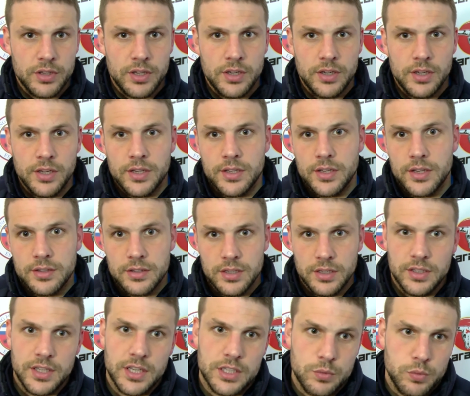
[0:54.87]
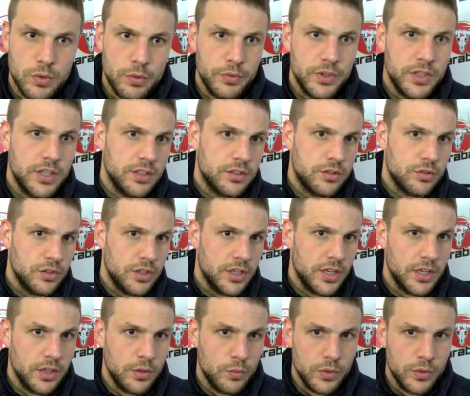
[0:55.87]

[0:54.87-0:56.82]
And I think that's what we did today.